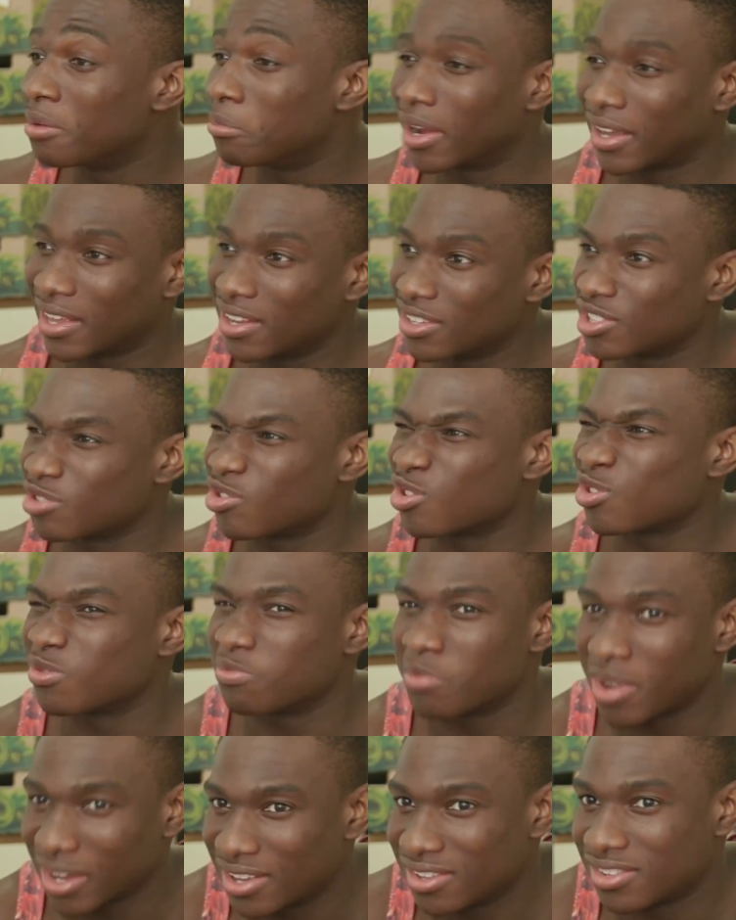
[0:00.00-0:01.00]
My kids
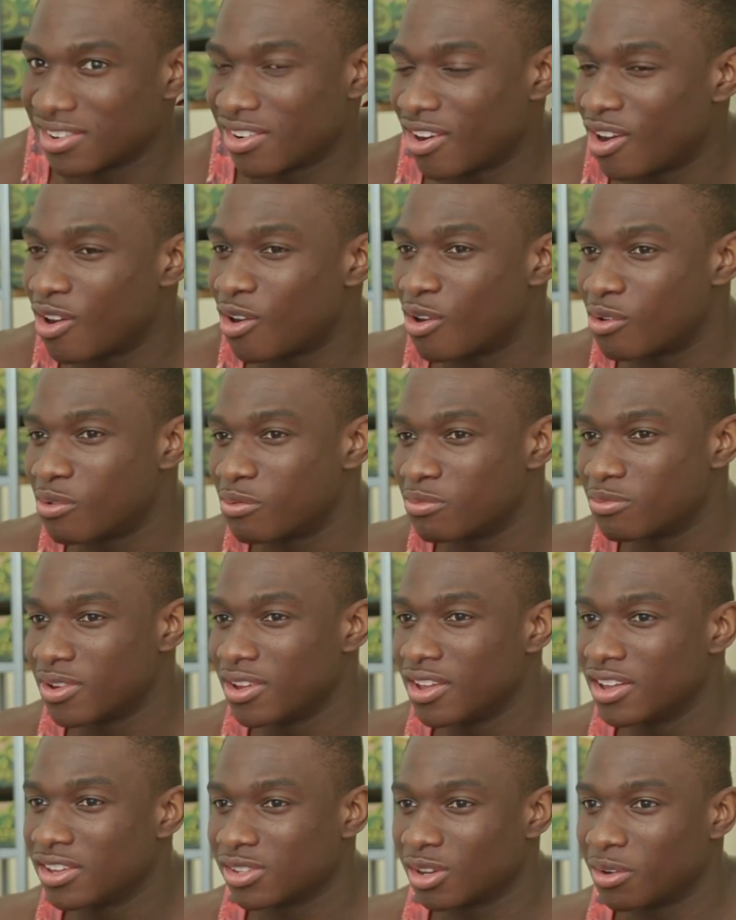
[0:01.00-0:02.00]
are home,
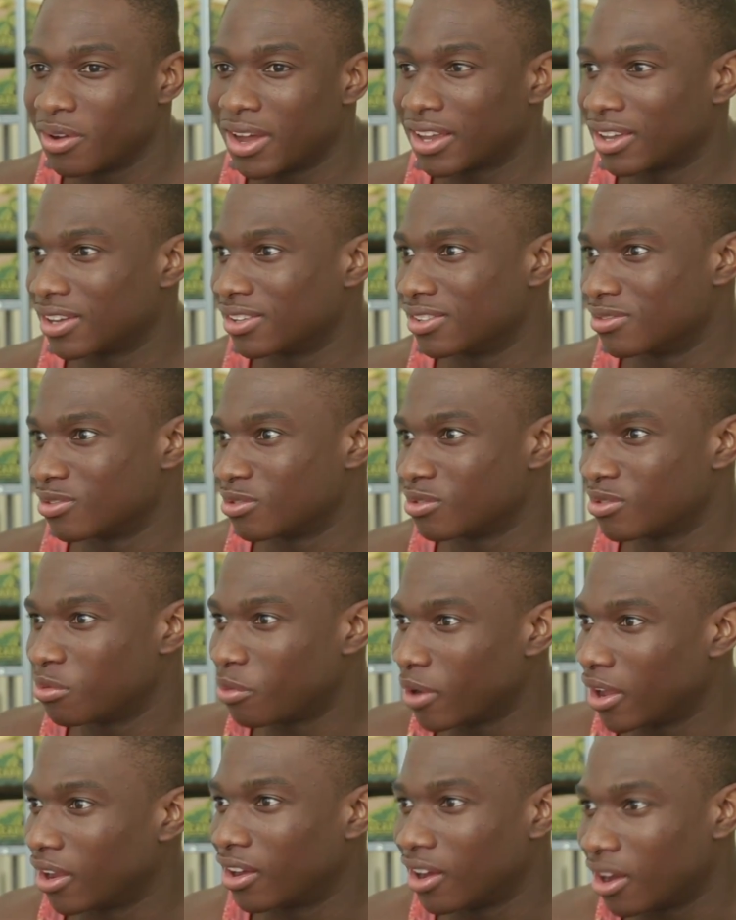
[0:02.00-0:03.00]
so I can
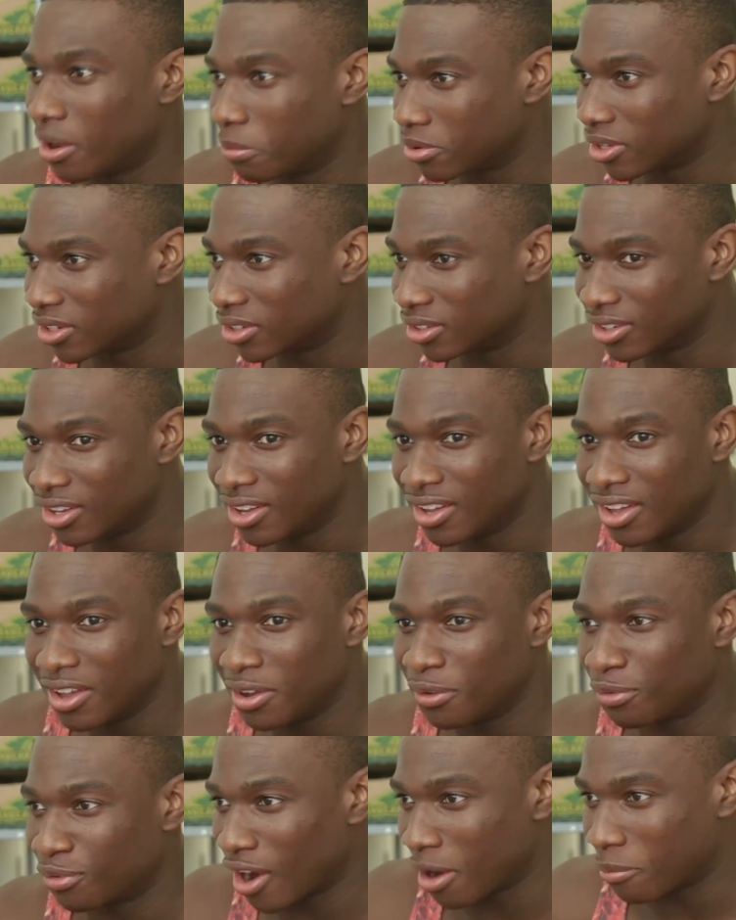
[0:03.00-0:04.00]
wake up and
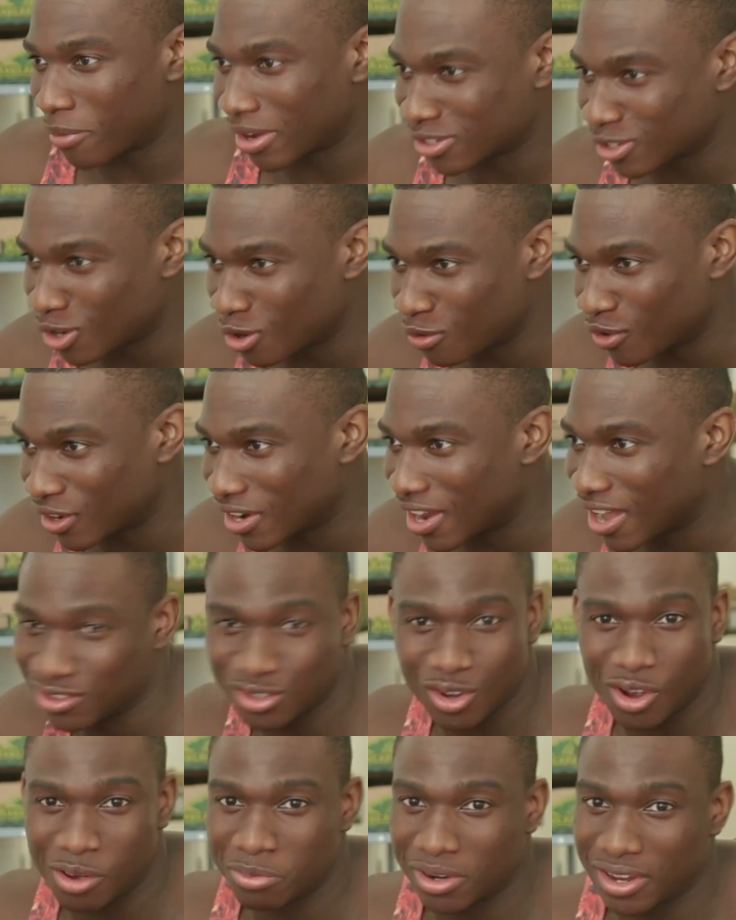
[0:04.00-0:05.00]
fry myself a nice
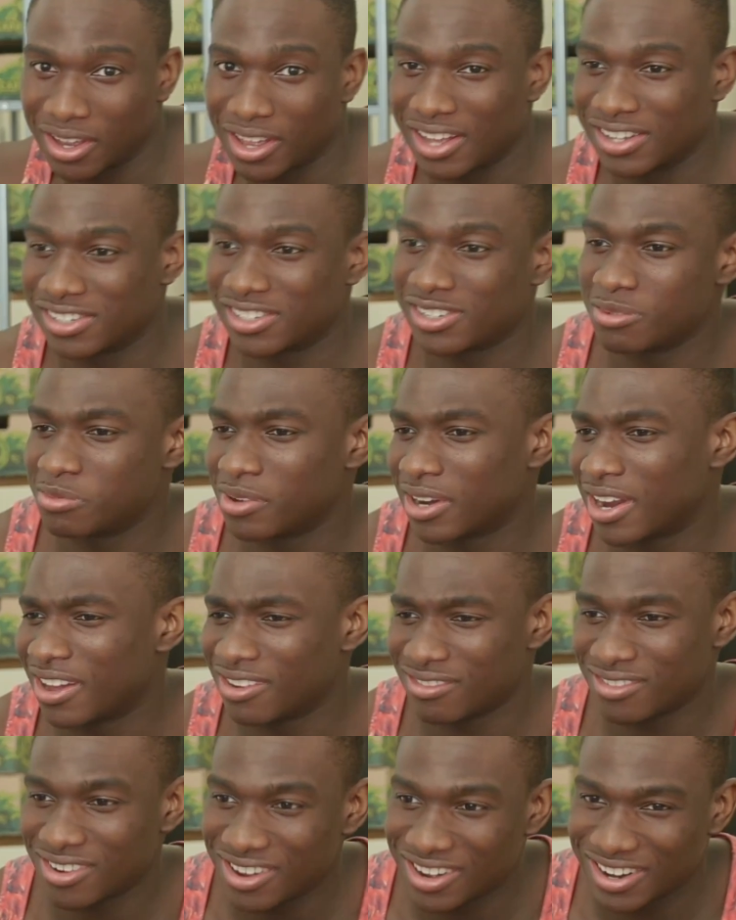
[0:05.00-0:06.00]
omelette, and she'll be
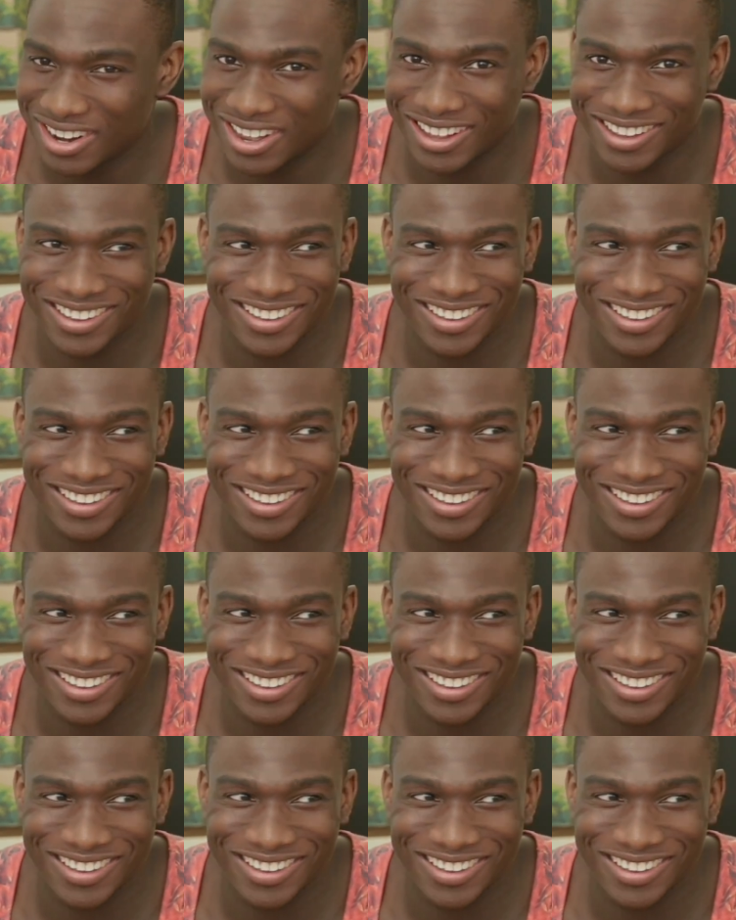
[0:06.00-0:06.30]
like, "Oh,